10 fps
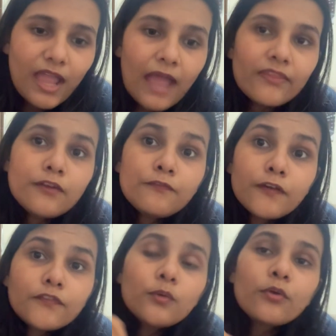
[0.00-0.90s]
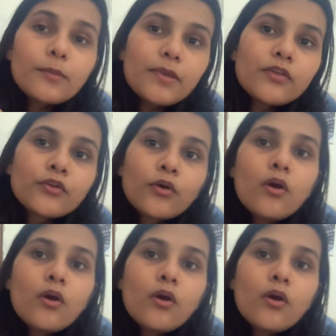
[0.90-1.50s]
And then fifth would be